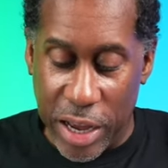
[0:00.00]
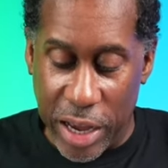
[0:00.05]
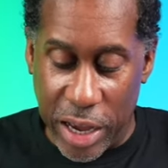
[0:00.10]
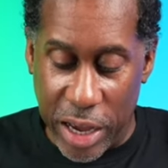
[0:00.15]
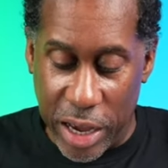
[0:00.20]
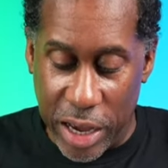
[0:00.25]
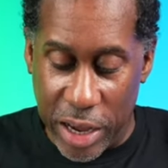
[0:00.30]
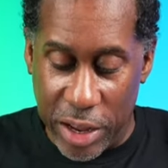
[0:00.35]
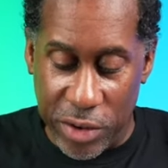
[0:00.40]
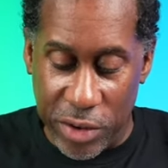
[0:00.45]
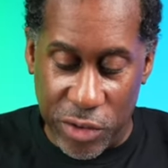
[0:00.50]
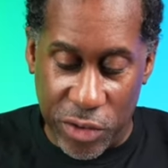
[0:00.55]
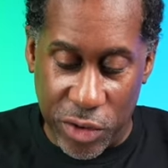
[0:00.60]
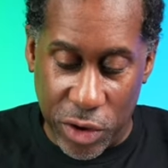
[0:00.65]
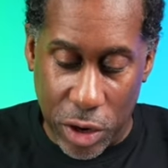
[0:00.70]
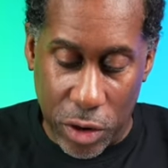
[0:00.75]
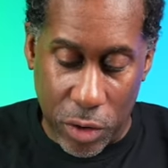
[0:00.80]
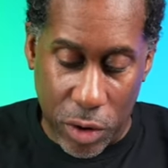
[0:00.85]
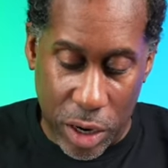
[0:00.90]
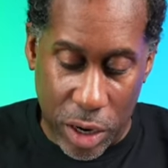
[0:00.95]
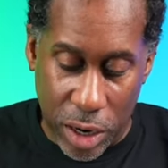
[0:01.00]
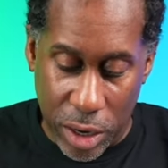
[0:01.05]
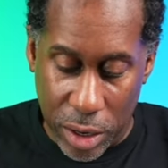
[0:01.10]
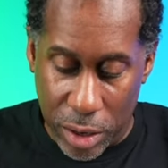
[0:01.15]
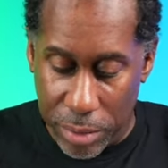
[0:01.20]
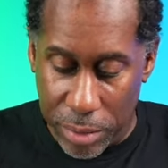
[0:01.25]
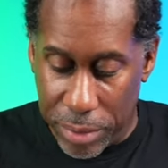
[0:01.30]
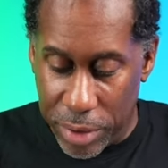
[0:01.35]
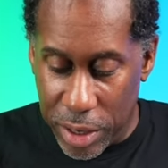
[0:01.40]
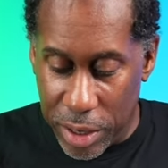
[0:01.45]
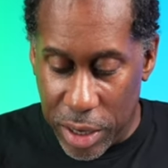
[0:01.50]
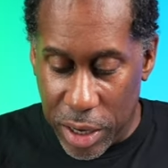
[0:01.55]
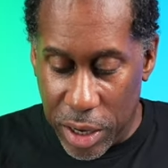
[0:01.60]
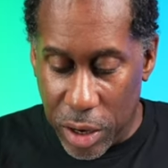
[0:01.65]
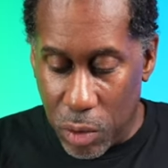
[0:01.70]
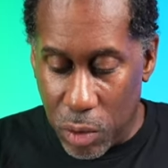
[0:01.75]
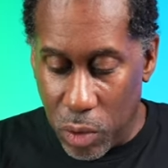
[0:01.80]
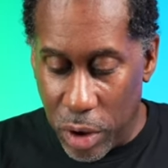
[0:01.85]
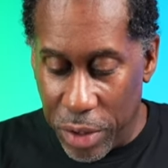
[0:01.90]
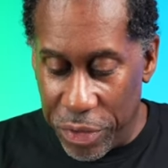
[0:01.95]
And so um,
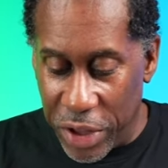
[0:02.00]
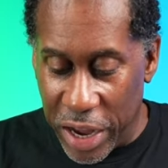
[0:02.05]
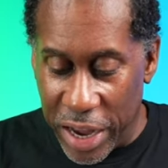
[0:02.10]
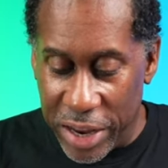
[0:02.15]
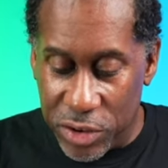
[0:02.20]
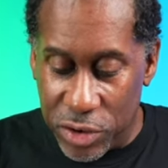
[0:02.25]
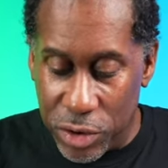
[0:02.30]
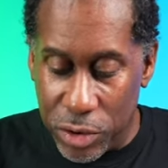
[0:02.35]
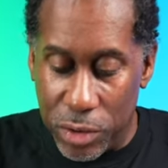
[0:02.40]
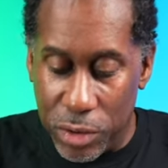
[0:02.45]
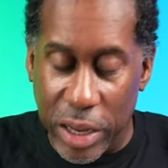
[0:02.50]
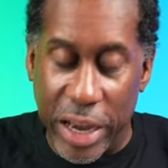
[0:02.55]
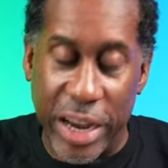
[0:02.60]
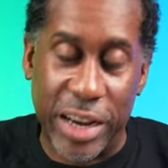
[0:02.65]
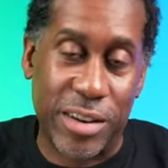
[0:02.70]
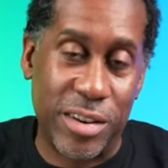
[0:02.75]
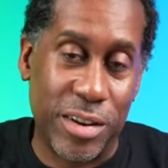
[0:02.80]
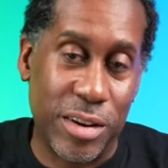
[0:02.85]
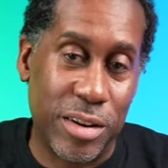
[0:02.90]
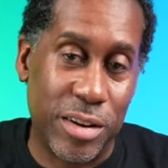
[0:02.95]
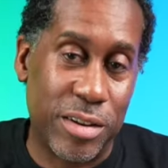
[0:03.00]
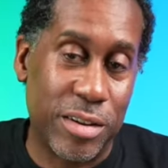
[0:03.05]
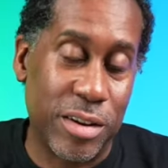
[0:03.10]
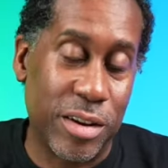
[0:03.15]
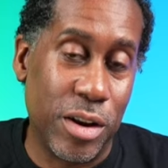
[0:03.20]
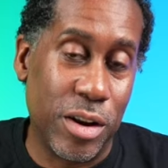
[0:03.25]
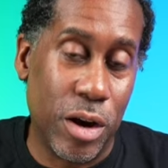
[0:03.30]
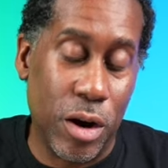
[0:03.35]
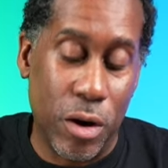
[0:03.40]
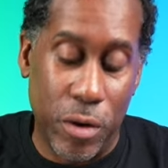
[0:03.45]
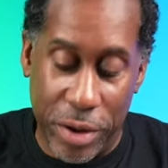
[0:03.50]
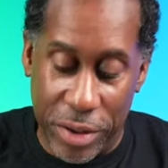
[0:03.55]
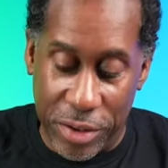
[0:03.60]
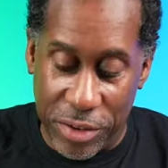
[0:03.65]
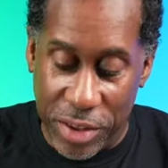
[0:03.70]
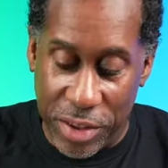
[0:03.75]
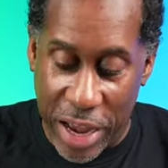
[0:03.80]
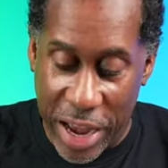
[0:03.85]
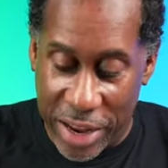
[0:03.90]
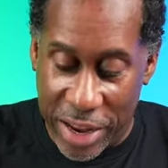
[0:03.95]
one thing I do like to, to know
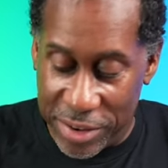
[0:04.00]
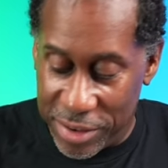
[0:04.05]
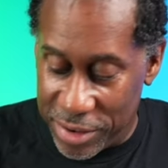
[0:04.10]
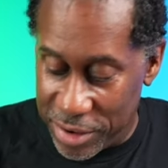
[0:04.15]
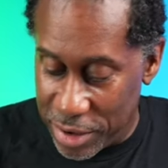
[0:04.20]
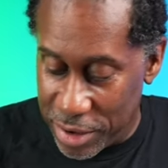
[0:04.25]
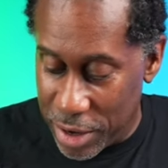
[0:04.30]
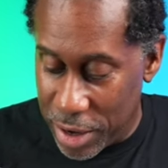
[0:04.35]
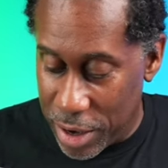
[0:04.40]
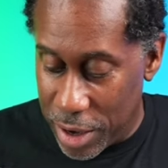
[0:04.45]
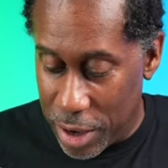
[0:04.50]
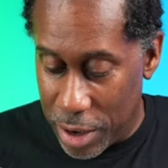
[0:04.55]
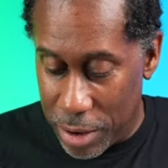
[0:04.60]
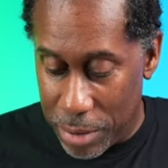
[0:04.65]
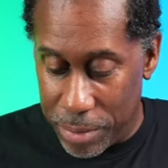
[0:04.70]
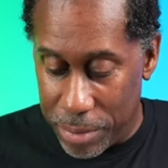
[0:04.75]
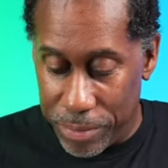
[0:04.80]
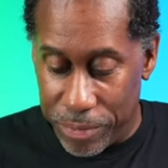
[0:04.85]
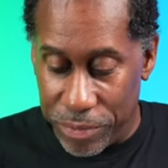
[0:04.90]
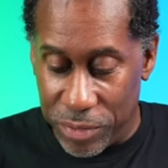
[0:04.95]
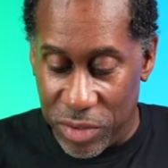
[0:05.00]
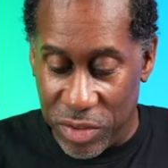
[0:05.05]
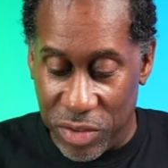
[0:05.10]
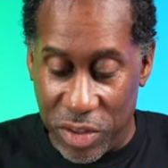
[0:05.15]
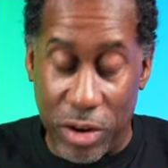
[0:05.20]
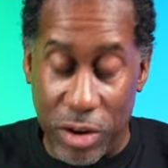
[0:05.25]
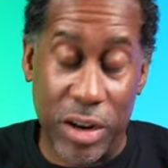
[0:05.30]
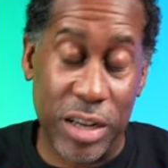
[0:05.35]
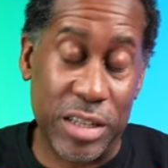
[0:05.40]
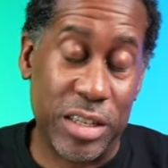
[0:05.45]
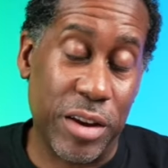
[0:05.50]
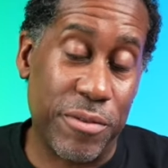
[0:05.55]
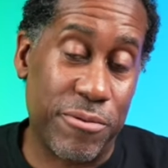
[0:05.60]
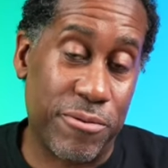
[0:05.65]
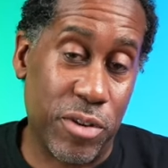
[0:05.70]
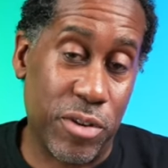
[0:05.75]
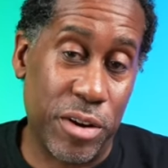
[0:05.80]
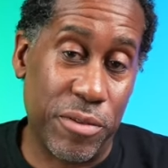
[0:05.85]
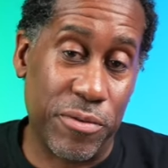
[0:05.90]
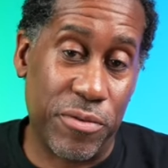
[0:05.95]
is that um, there is a
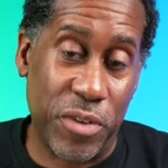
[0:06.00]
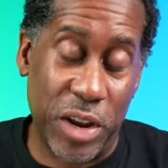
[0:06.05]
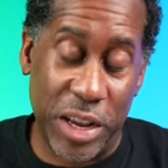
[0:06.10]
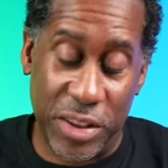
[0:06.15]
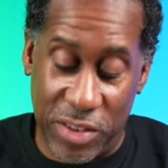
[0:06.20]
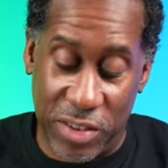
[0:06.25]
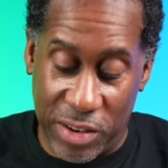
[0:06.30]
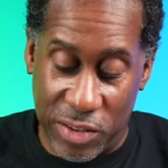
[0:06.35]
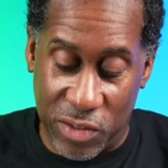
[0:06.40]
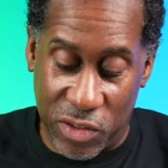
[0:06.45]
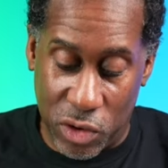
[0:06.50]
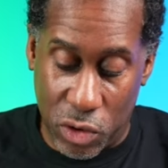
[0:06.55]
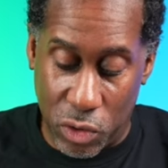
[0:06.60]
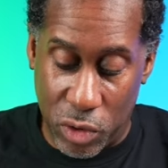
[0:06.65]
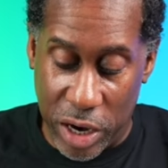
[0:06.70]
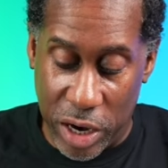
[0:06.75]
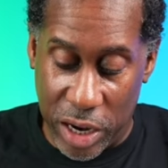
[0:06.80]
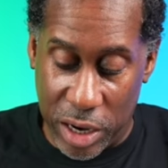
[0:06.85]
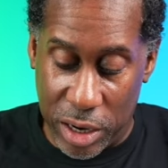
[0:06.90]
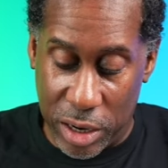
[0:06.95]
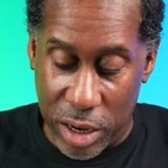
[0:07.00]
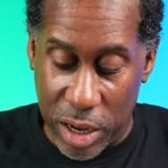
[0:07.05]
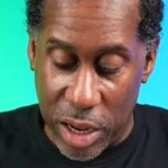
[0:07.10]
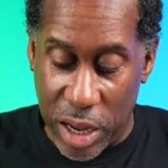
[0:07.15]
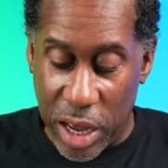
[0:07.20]
front-facing screen.